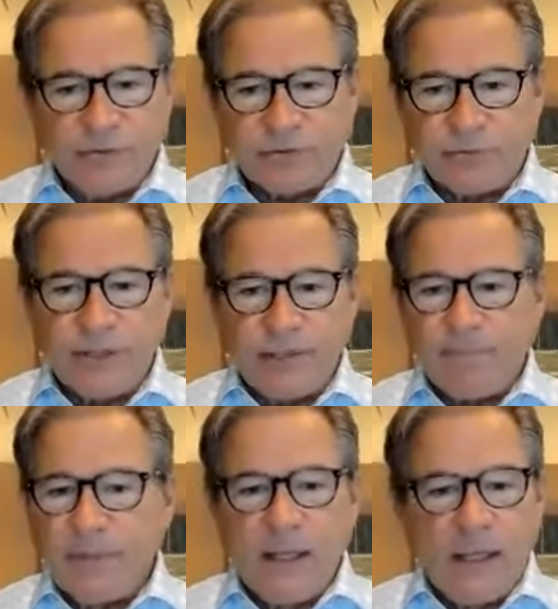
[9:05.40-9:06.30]
trip,
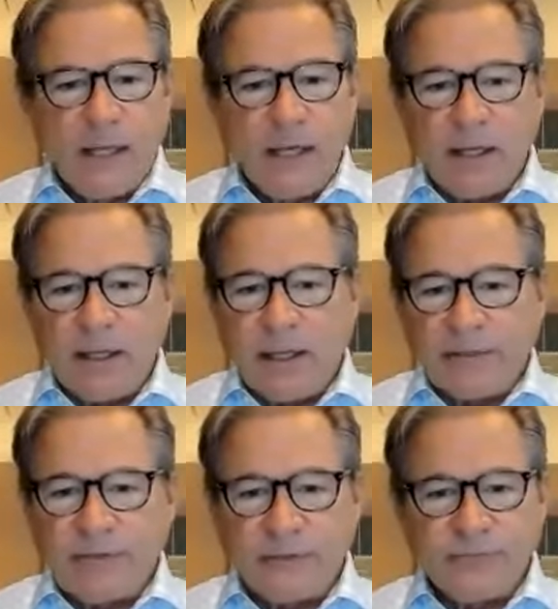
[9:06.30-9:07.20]

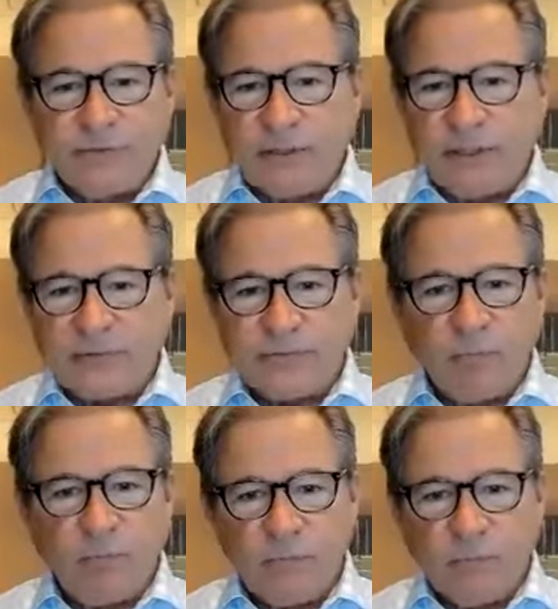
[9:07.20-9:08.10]
I told Jill, I
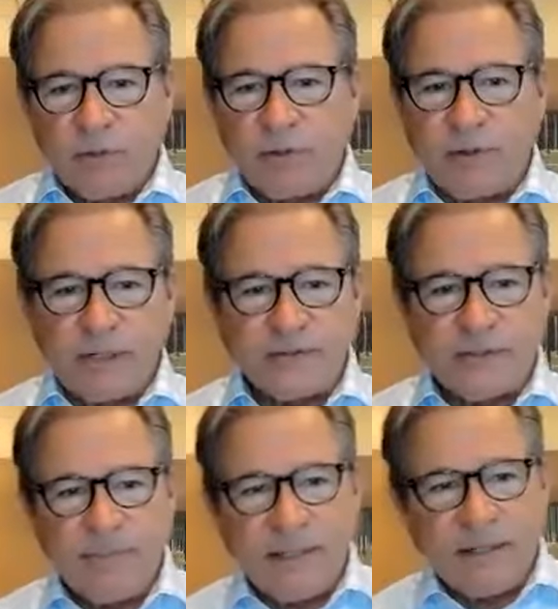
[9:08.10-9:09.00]
said one word. I
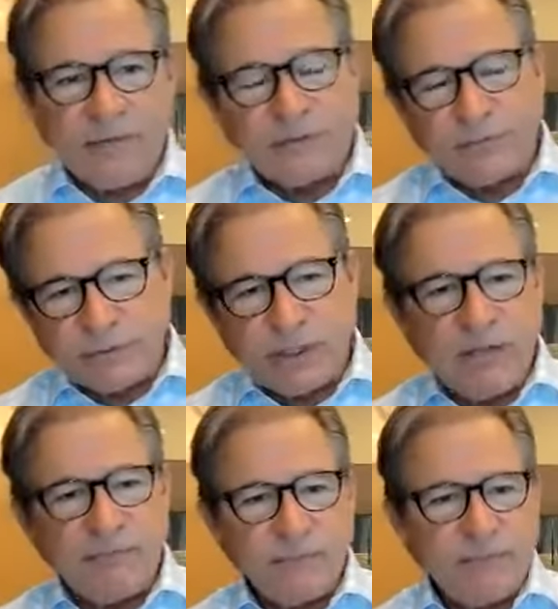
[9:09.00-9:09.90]
said, man, this was
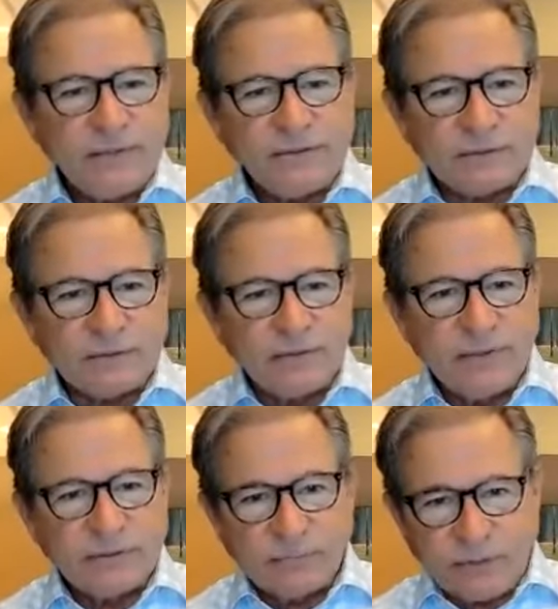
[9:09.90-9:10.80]
confirmation.
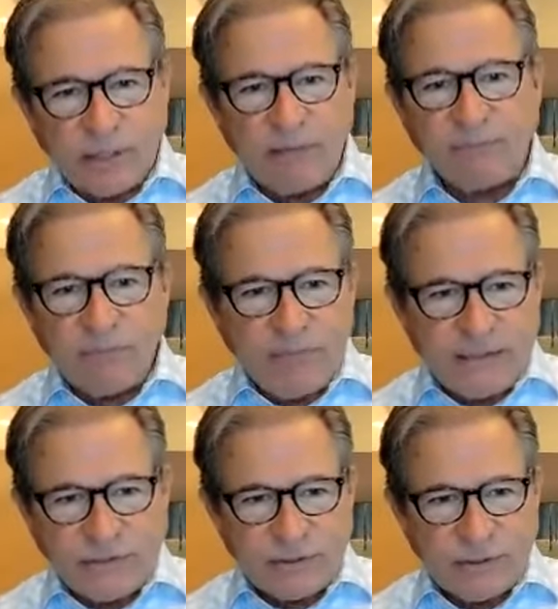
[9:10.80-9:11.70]
This was
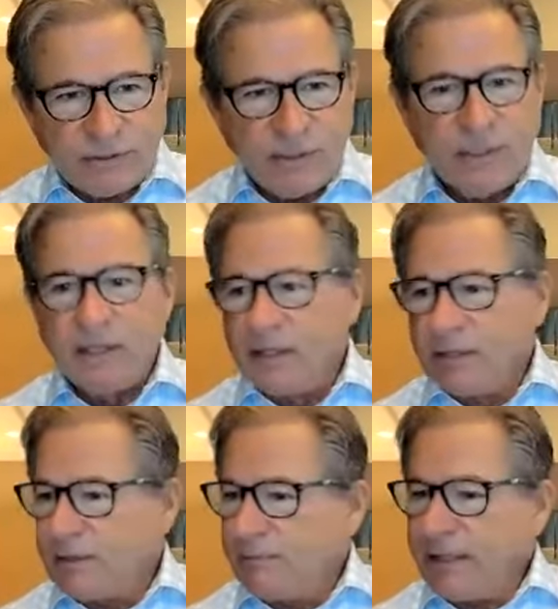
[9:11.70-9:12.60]
confirmation
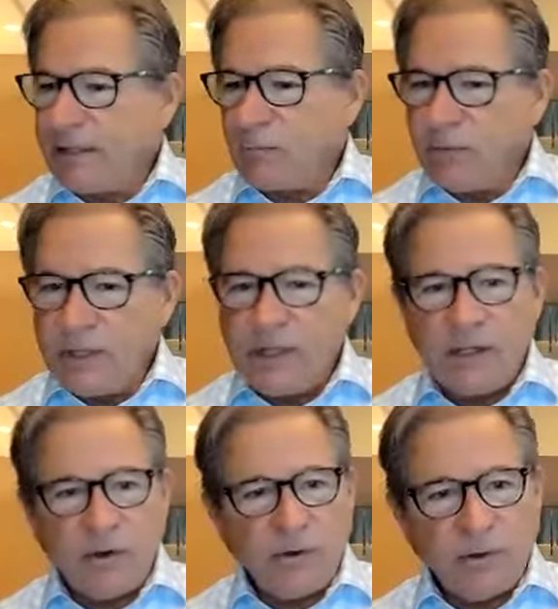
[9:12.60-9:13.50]
that, man,
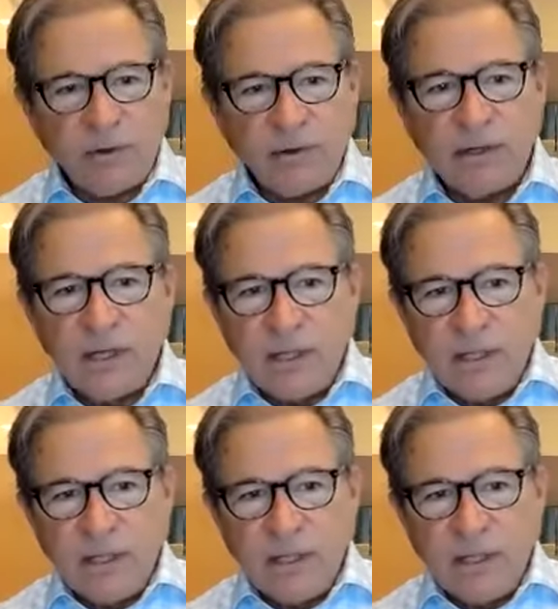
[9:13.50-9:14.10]
we are,